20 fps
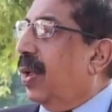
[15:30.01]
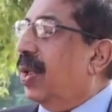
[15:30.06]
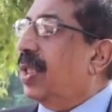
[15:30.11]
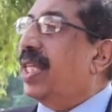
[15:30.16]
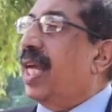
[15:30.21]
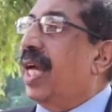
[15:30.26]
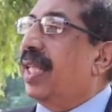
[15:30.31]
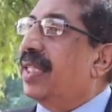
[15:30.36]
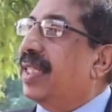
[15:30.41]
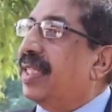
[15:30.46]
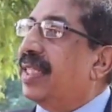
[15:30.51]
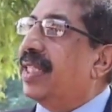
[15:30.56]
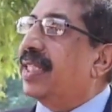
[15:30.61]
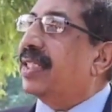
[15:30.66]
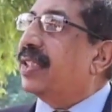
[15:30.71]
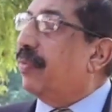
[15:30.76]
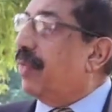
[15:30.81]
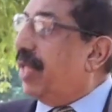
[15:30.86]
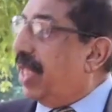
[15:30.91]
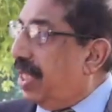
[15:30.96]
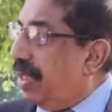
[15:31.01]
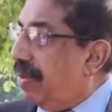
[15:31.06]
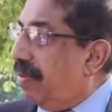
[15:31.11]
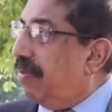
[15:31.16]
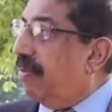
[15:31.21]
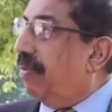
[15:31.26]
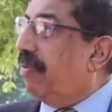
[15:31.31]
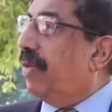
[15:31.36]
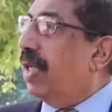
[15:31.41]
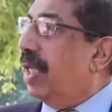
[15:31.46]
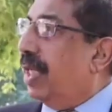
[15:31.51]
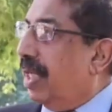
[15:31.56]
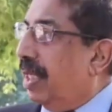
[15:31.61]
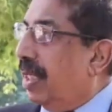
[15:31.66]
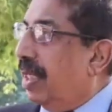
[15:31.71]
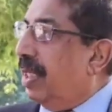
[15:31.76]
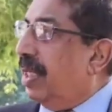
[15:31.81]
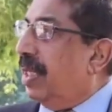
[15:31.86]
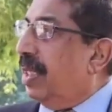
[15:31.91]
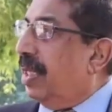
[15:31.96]
All the other years we
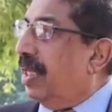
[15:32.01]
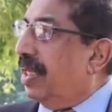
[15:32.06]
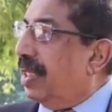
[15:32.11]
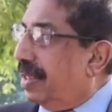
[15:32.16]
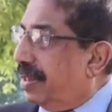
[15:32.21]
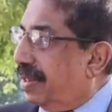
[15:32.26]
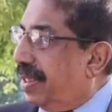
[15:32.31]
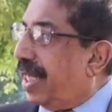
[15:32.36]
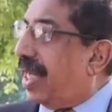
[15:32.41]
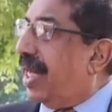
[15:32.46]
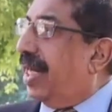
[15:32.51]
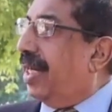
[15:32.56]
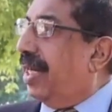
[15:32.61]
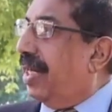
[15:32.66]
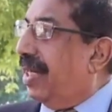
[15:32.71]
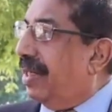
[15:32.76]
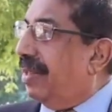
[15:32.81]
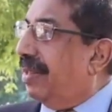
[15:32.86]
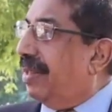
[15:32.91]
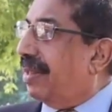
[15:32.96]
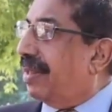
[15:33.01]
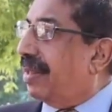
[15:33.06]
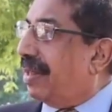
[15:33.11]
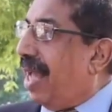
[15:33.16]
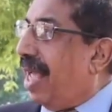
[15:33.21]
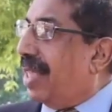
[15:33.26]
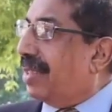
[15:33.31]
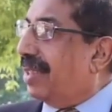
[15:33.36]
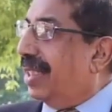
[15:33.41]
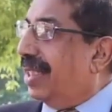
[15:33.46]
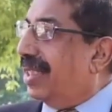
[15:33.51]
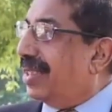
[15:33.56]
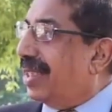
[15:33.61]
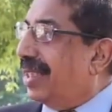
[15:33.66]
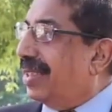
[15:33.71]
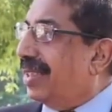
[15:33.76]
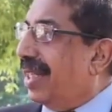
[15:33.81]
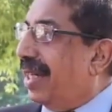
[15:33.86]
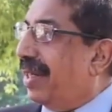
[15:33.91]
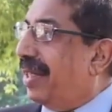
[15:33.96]
were second class
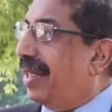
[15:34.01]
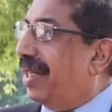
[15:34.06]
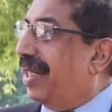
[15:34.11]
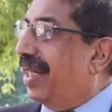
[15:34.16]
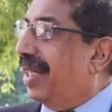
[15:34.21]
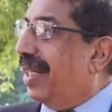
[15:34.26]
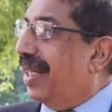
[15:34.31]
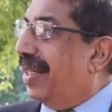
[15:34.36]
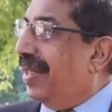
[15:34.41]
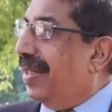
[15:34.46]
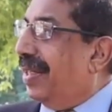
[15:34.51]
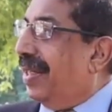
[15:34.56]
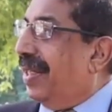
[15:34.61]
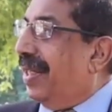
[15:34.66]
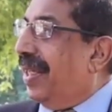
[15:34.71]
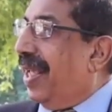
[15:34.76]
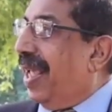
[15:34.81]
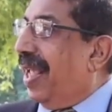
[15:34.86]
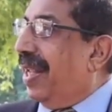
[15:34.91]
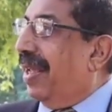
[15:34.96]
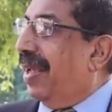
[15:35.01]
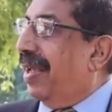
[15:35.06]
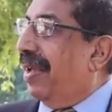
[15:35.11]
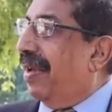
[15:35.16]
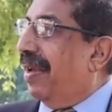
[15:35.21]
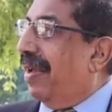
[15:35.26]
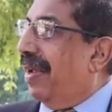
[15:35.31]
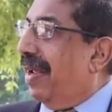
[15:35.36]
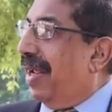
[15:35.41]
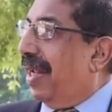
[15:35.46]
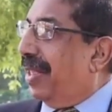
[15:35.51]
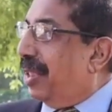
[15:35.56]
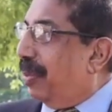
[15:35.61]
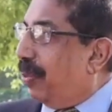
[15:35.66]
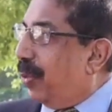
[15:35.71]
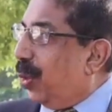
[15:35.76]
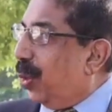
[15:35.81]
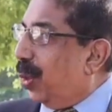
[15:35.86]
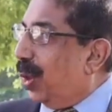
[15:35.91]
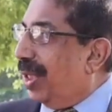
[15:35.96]
citizens at the
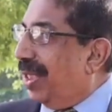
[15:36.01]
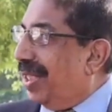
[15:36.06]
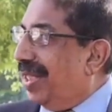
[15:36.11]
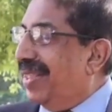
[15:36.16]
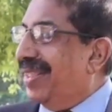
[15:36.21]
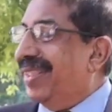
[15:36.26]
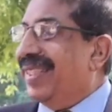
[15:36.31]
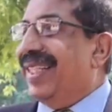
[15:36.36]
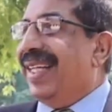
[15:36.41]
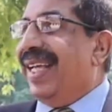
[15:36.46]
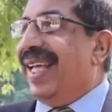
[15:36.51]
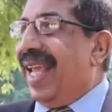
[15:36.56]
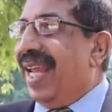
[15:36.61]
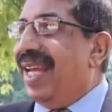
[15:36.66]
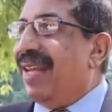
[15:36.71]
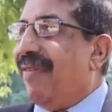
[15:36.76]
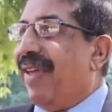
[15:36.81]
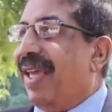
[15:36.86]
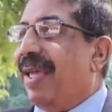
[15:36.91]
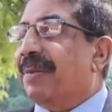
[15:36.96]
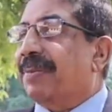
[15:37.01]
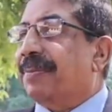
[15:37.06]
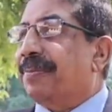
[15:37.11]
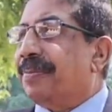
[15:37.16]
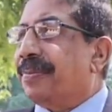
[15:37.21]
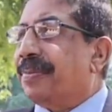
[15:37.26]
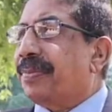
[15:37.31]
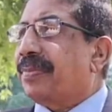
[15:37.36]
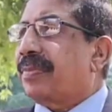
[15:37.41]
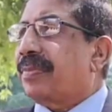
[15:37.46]
board. Anyway,